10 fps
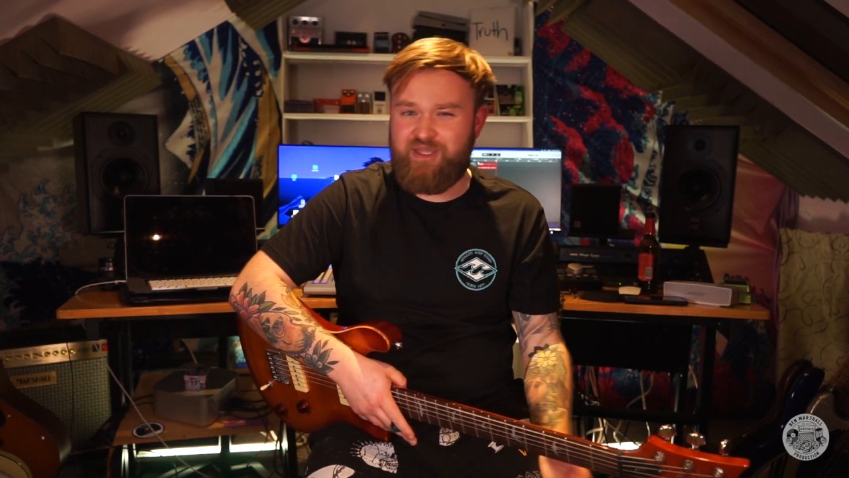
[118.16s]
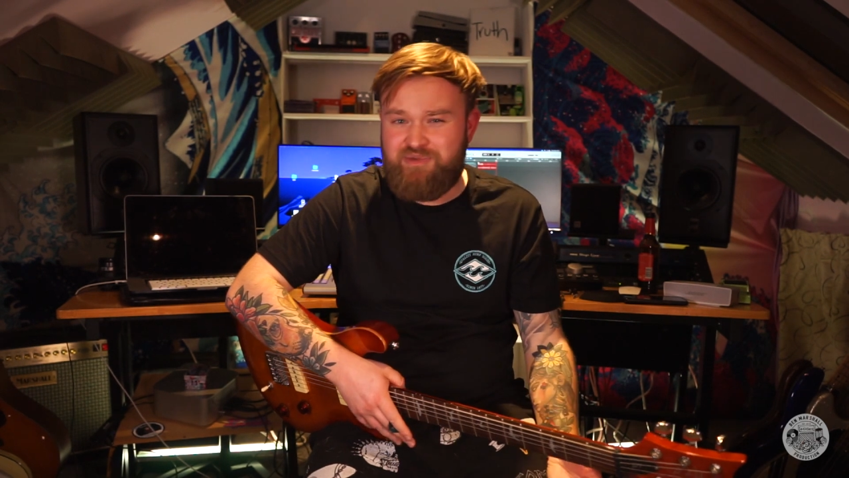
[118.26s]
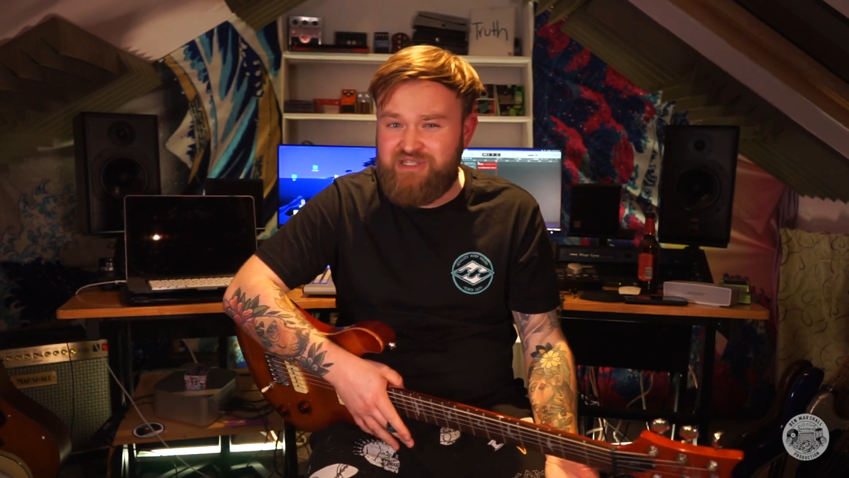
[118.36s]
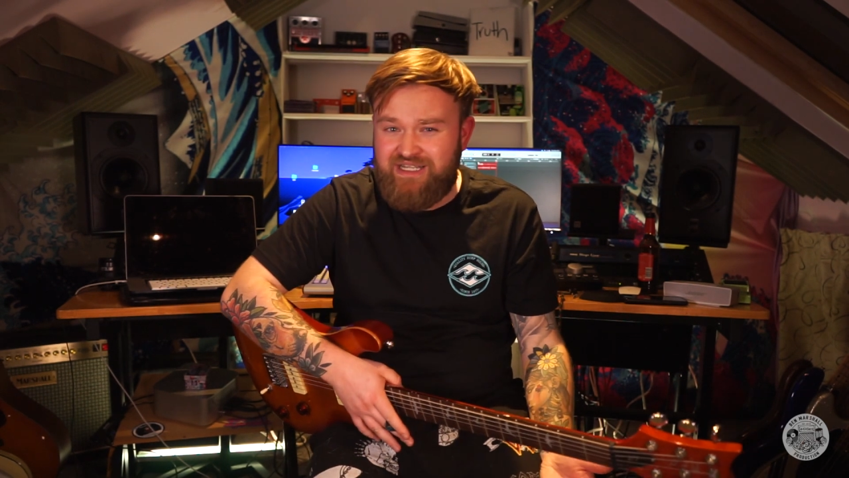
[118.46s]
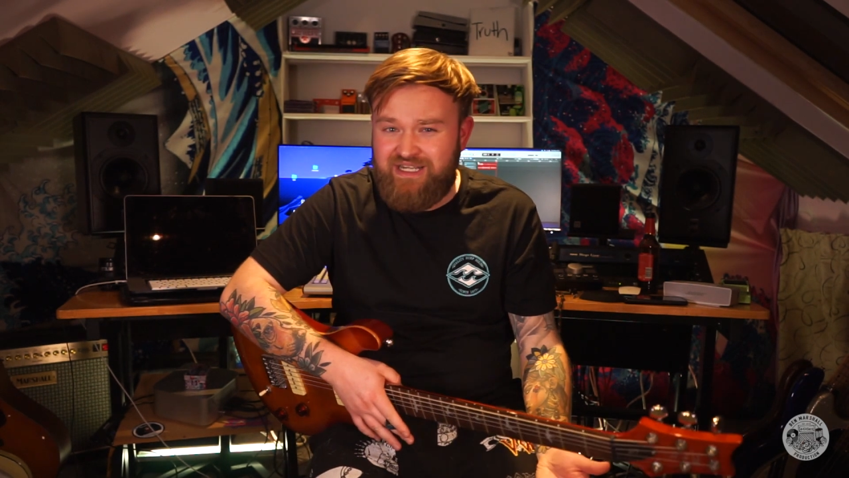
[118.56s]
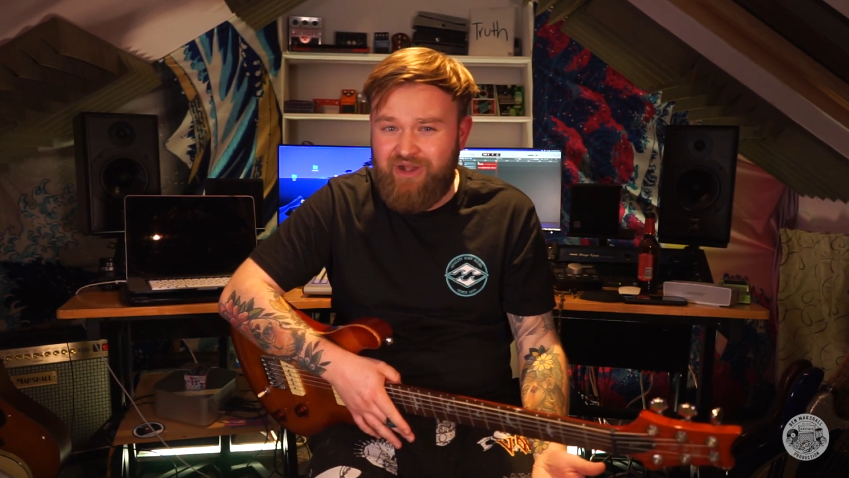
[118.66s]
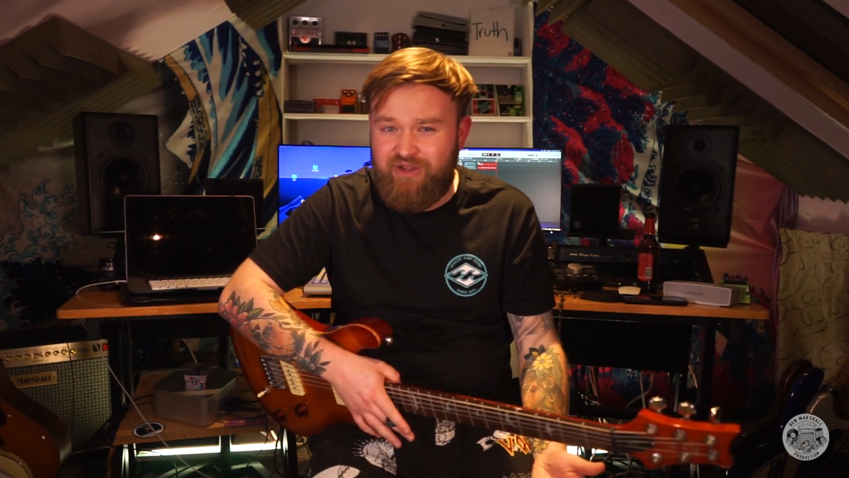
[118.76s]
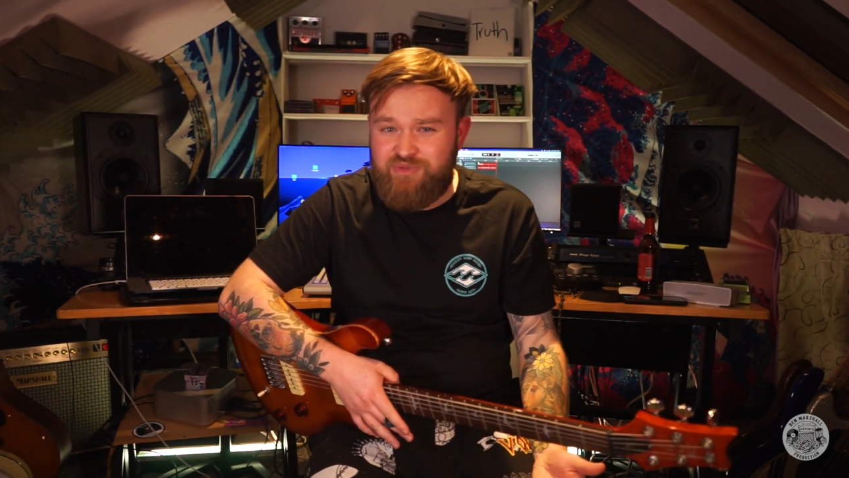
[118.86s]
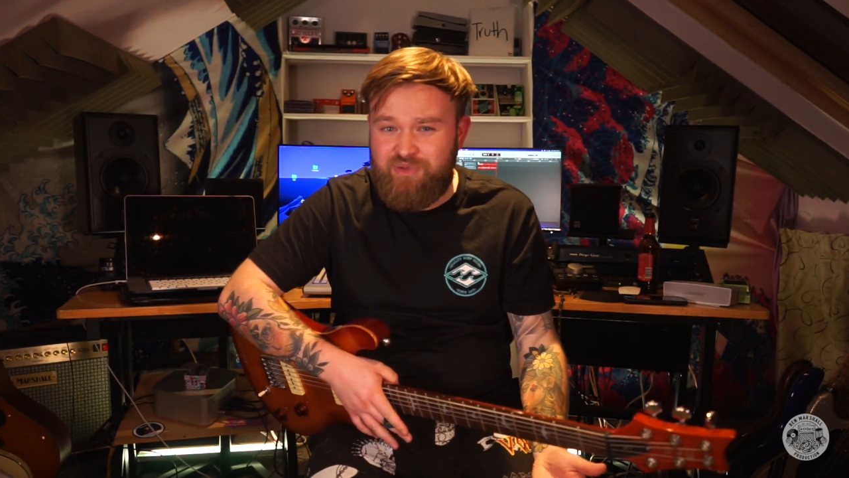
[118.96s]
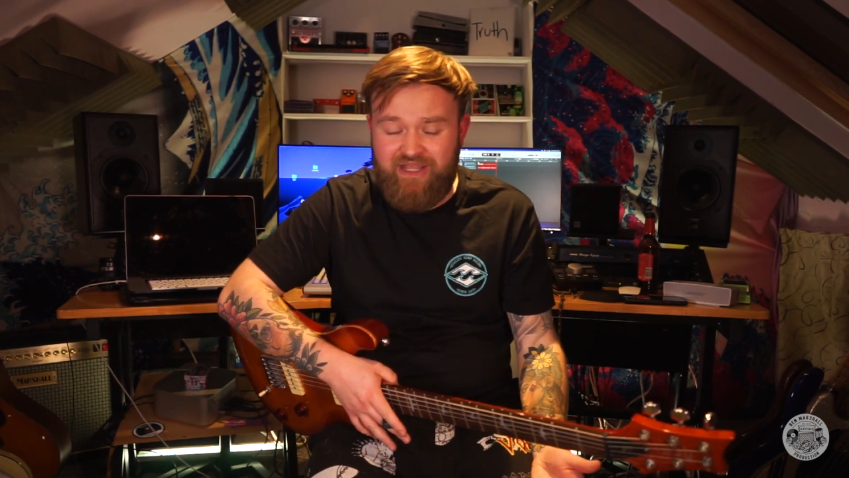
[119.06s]
particularly
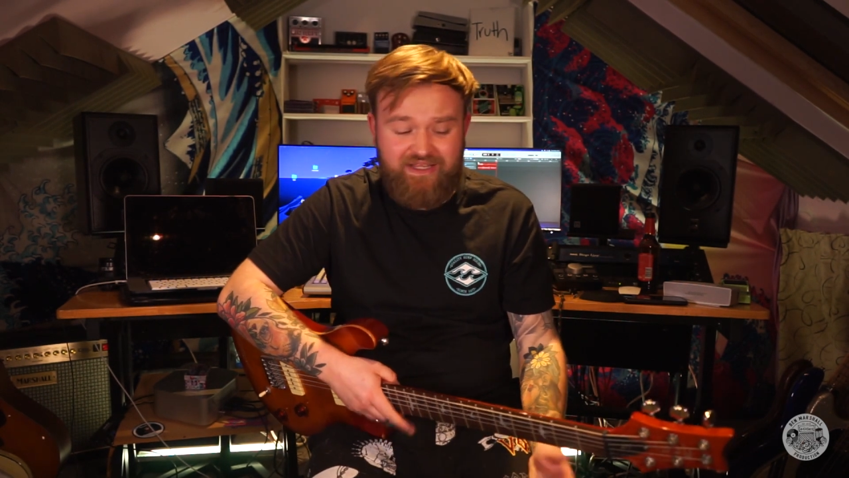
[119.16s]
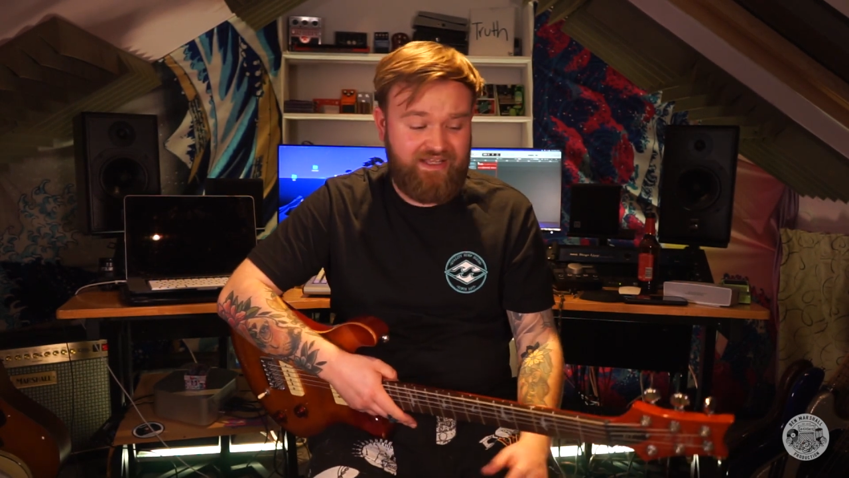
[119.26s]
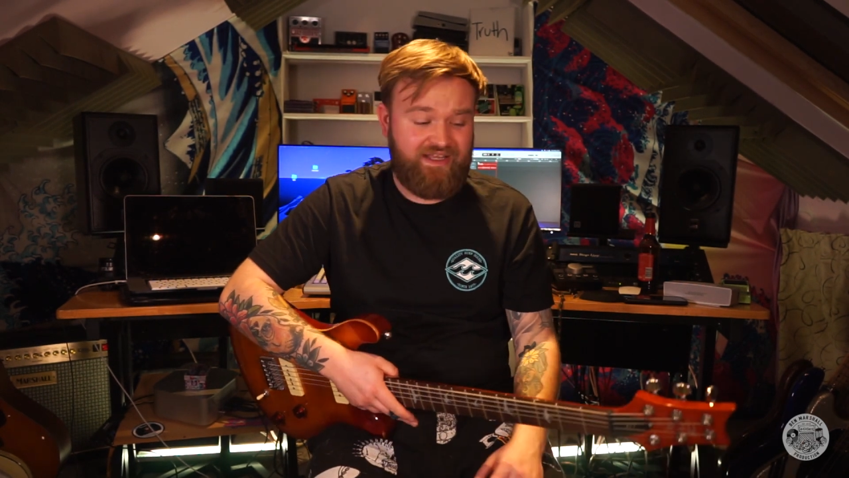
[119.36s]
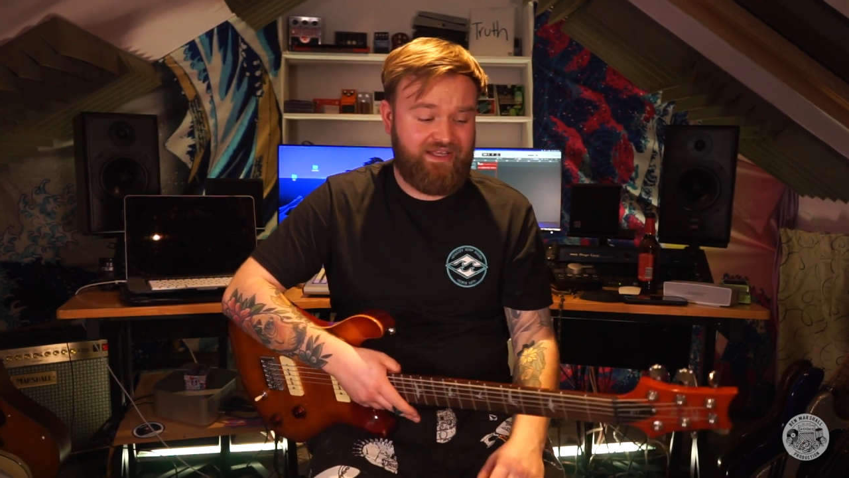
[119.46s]
hard to play?